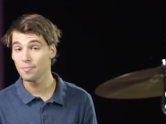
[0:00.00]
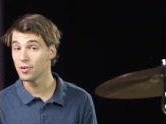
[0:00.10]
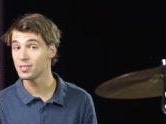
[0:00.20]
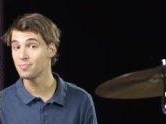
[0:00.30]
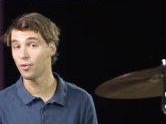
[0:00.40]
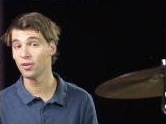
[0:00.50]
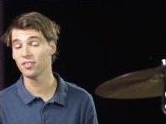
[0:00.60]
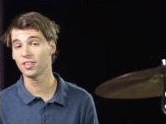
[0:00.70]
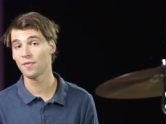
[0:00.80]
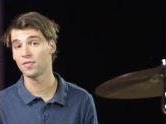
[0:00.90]
and most important
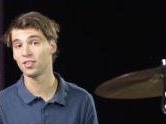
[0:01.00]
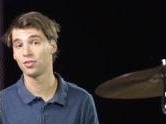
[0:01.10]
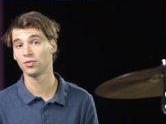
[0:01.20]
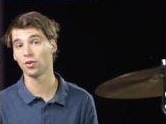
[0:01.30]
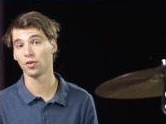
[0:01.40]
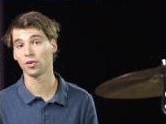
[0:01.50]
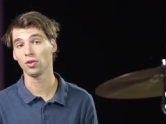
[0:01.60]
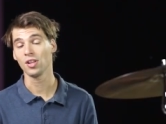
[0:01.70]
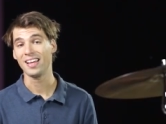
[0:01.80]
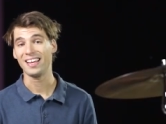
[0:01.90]
step for this
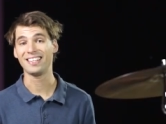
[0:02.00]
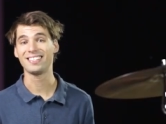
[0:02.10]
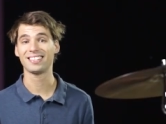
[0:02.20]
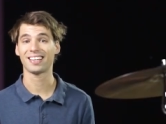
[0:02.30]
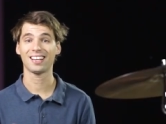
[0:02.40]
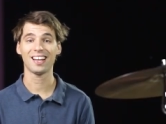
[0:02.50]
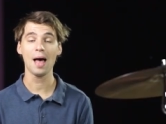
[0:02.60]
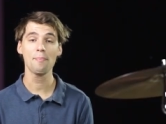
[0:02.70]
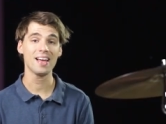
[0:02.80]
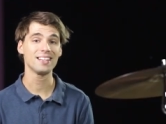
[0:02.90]
tutorial is to
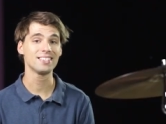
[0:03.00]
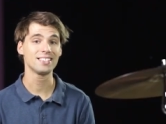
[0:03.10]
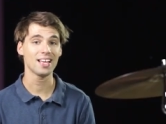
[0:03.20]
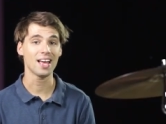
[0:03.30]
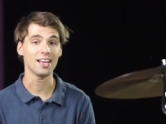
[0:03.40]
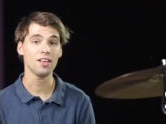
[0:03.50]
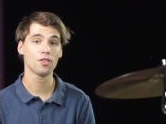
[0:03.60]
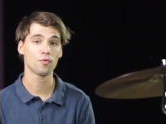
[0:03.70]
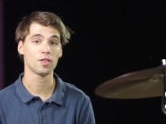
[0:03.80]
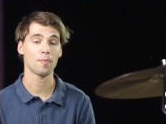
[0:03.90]
clap and say
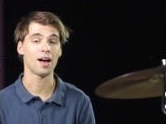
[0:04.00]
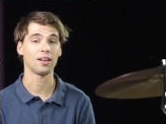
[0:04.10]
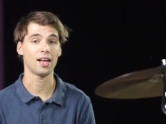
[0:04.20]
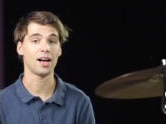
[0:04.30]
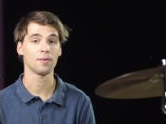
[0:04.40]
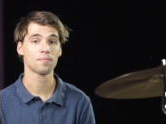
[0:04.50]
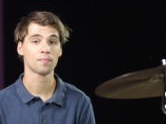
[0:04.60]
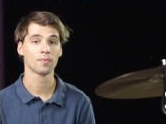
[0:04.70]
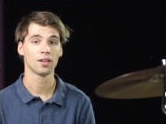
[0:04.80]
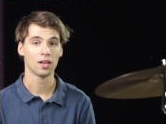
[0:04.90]
the rhythm out loud.
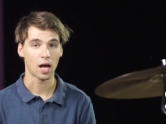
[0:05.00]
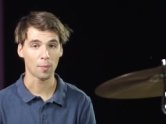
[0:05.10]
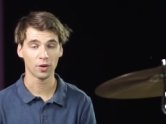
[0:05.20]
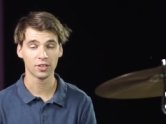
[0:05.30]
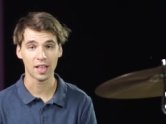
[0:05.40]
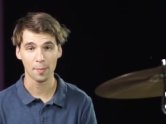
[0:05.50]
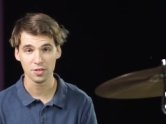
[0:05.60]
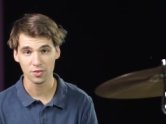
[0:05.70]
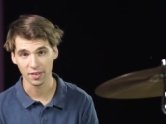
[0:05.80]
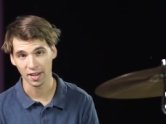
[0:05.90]
I'm going to
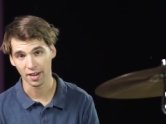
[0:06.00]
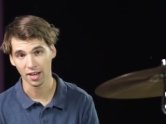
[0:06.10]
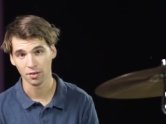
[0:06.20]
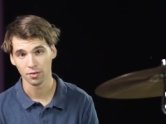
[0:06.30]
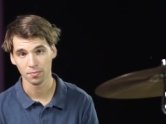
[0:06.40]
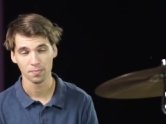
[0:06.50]
demonstrate that now.